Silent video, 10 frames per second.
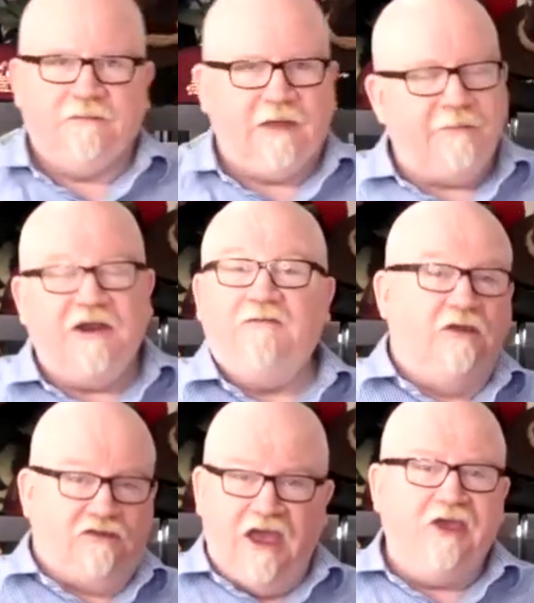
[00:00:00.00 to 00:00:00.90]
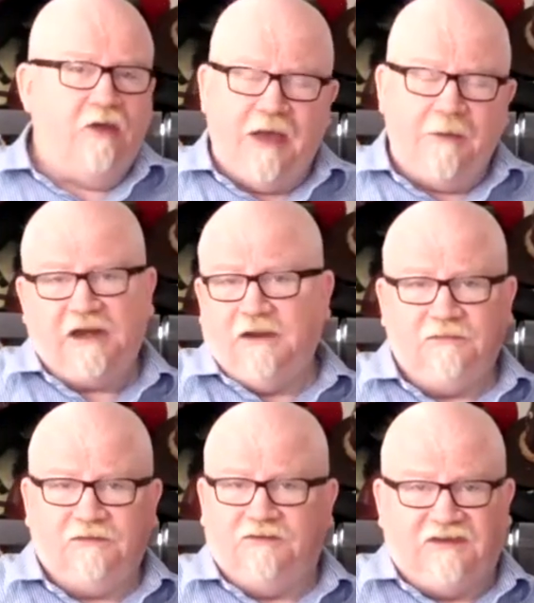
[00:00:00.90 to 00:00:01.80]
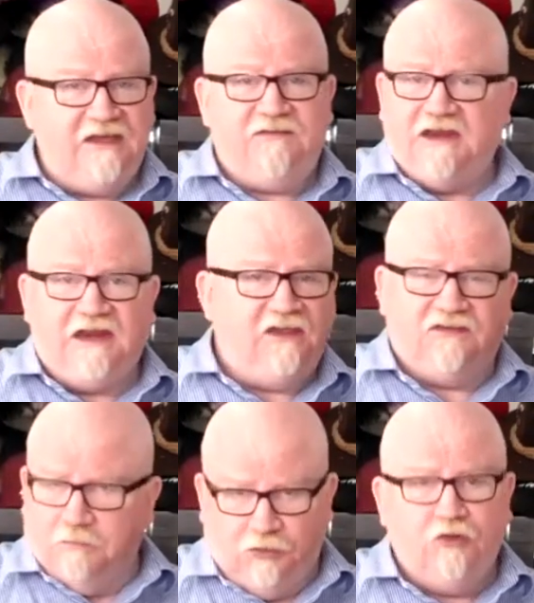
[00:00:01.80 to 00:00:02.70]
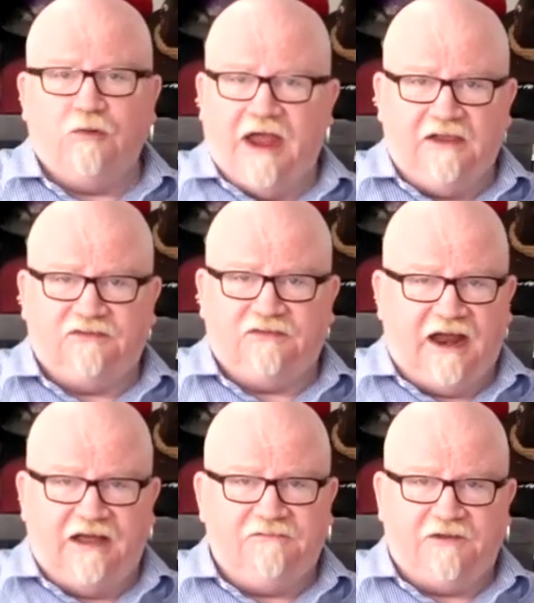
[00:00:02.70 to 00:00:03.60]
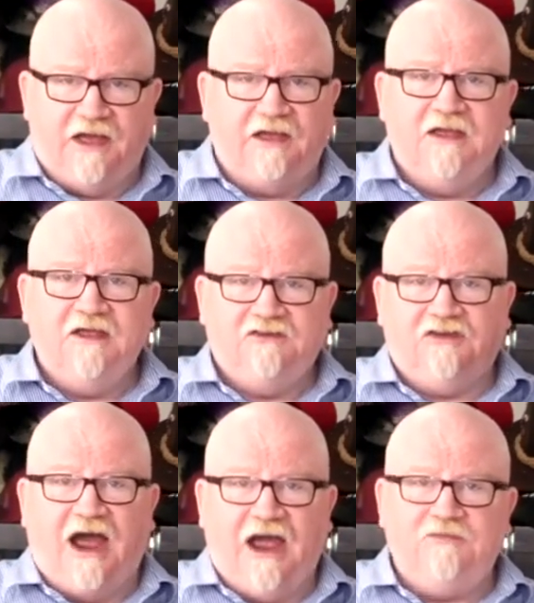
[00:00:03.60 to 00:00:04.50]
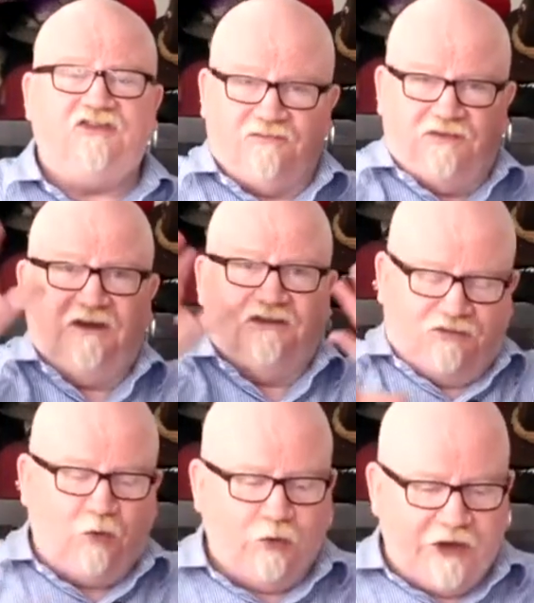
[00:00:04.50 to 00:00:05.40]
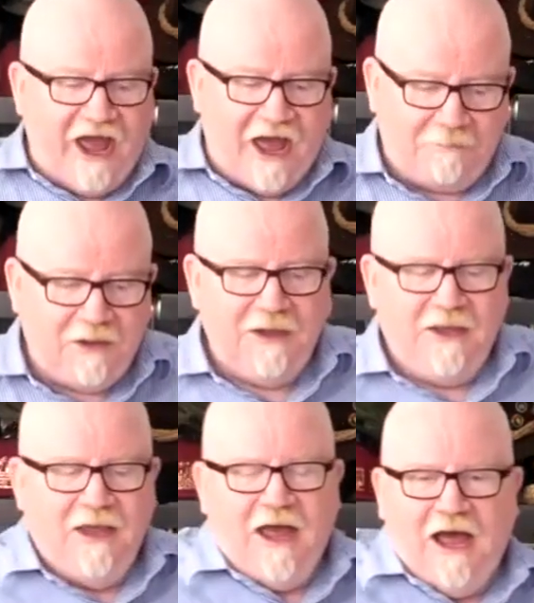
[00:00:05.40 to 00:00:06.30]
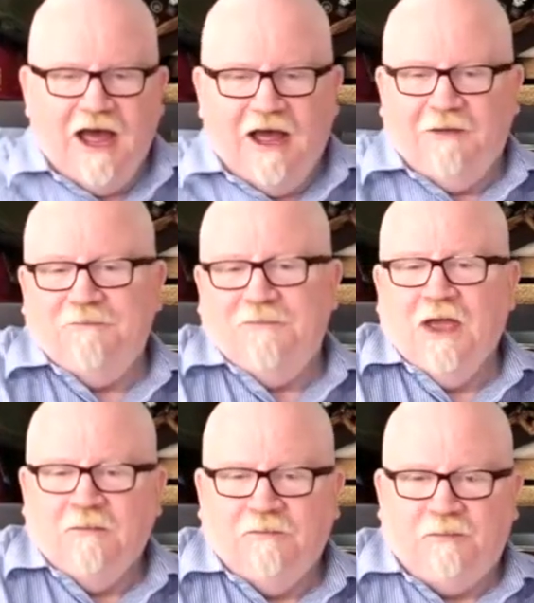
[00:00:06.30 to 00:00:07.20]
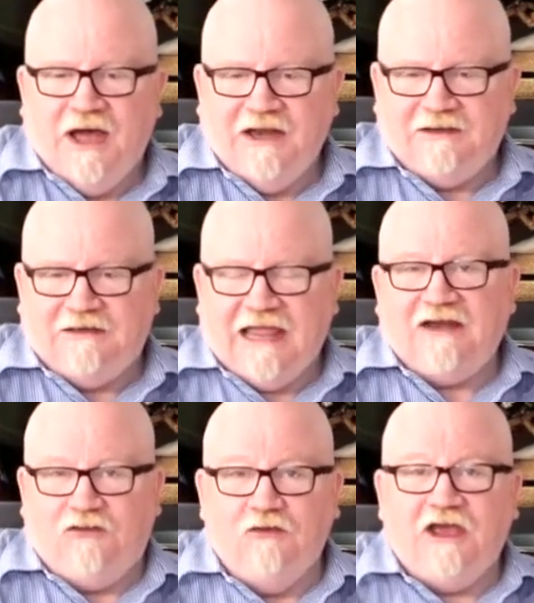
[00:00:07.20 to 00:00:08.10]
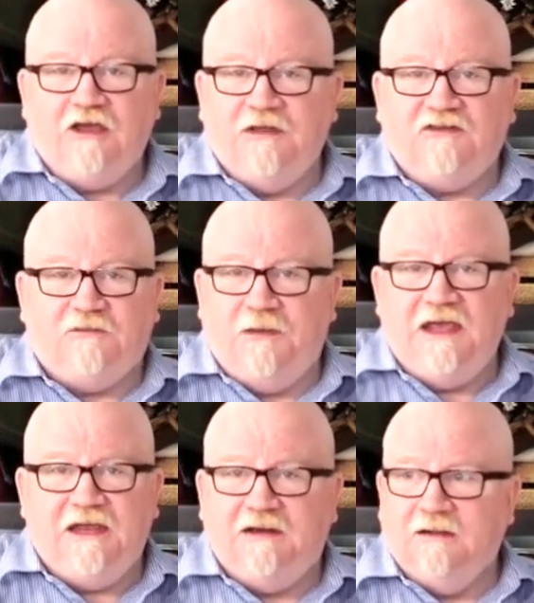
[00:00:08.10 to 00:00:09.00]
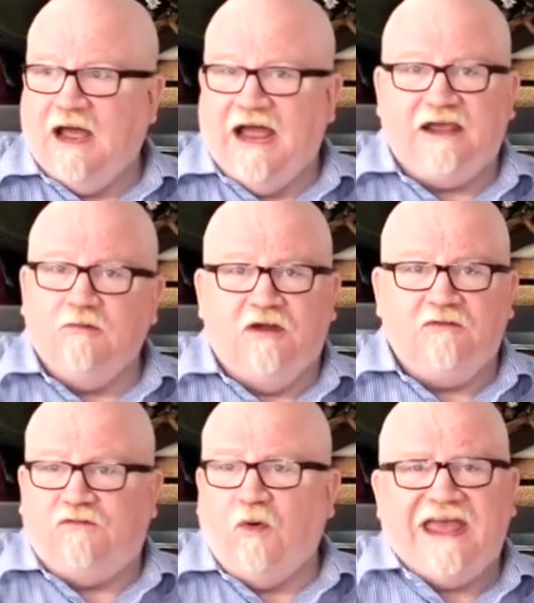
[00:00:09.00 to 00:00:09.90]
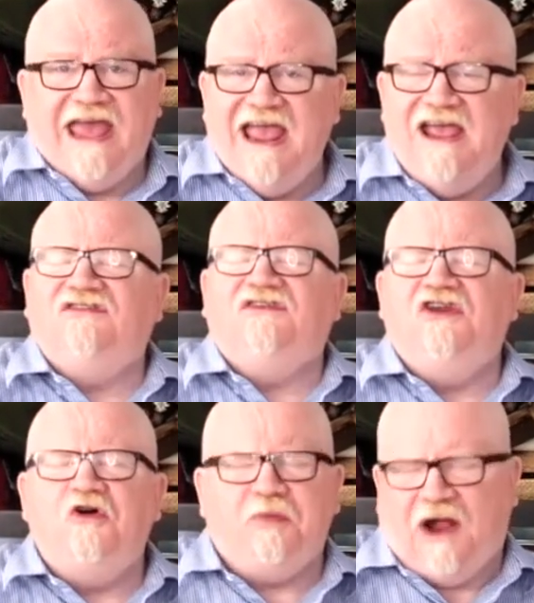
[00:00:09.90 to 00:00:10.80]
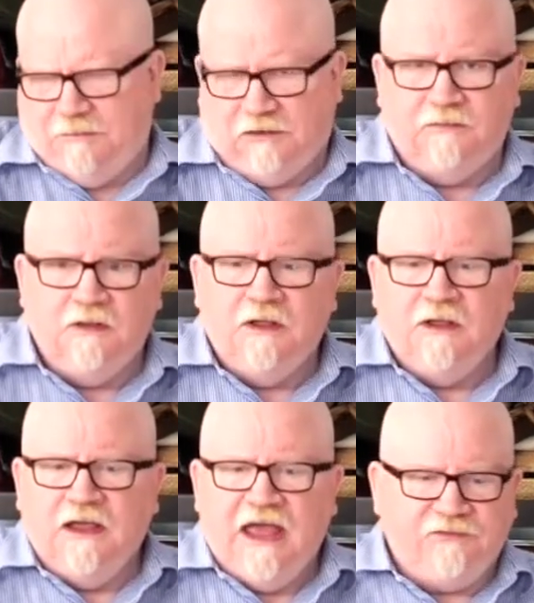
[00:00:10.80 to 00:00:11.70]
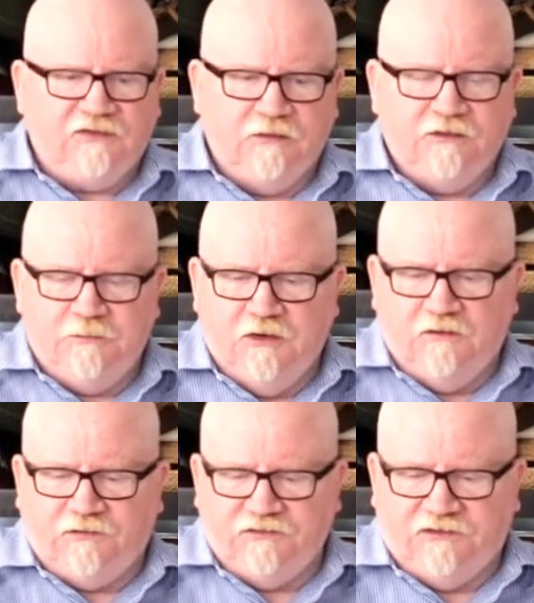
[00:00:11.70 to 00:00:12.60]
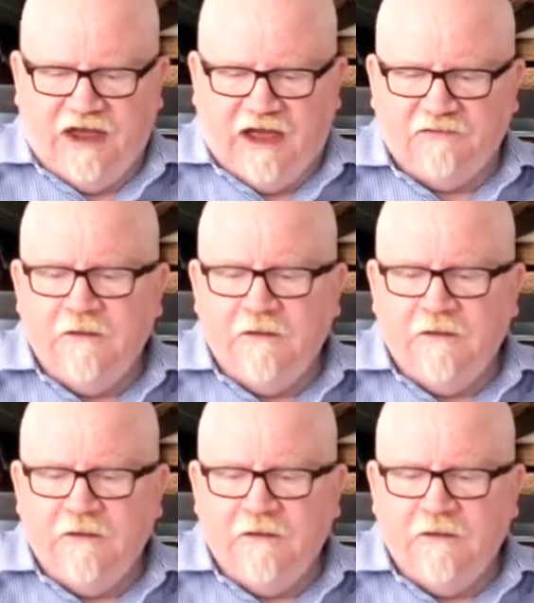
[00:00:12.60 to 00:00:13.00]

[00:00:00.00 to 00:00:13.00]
I'm not even going to tell you how many DVDs and Blu-rays that I've time shifted and stored up. But that 2 gigabit speed, I can run 4Ks, no problem. Absolutely beautiful stuff.